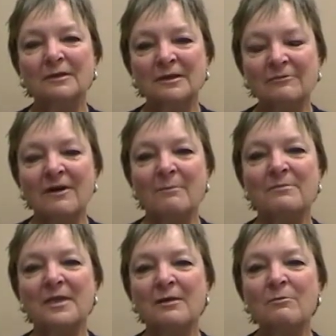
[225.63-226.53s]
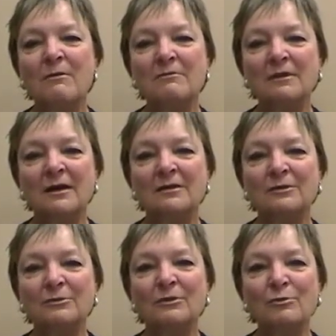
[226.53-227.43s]
give up. They won't let
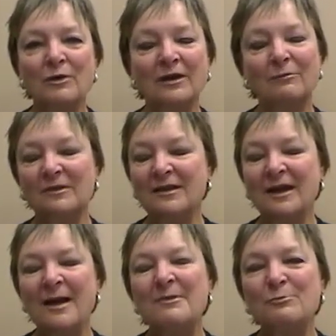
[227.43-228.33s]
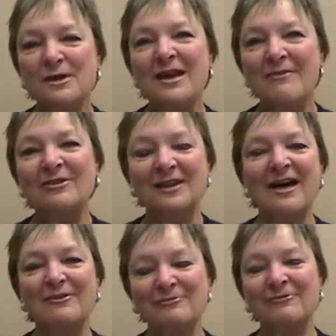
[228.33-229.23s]
you quit. I mean, we have a
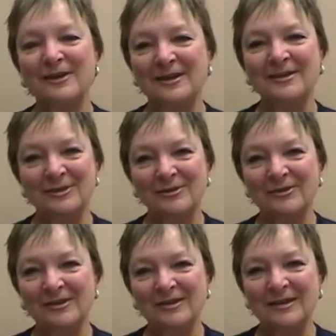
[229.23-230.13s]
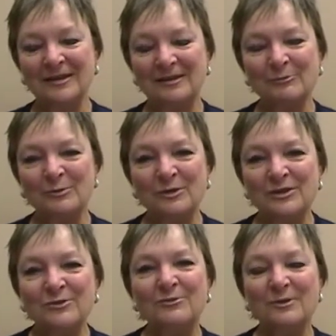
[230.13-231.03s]
lot of fun here when we
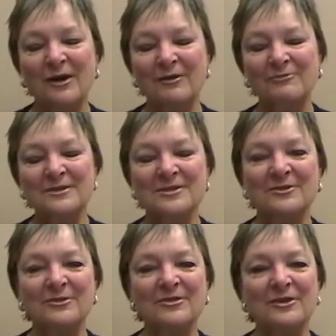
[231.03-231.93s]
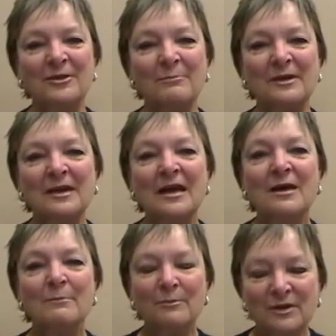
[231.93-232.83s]
do our physical therapy,
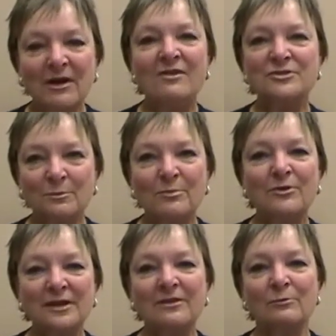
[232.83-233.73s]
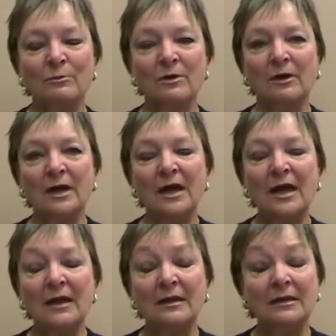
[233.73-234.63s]
but we also put in the work,
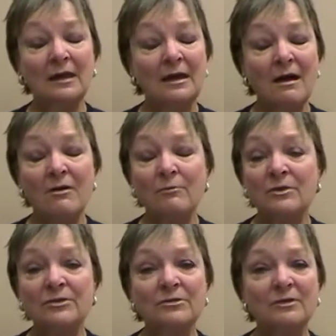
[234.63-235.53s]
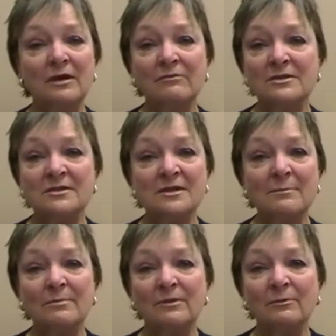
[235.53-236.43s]
and they are with you every
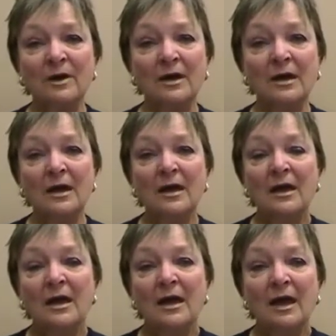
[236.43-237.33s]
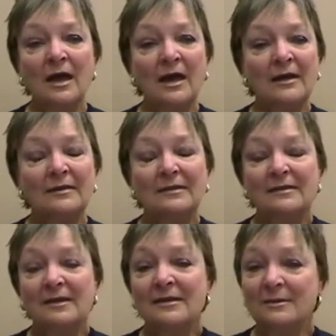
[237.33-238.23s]
step of the way. And
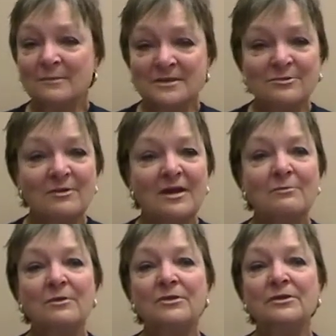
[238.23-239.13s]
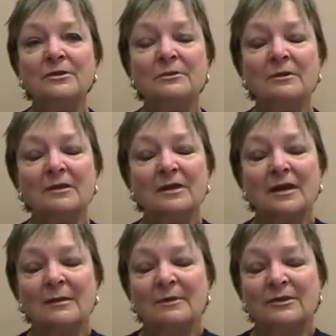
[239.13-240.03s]
they commiserate with you.
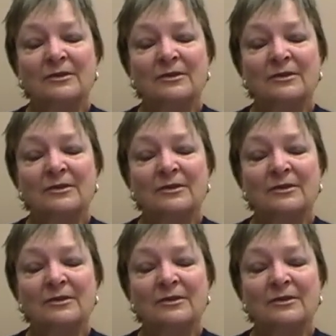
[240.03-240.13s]
I mean,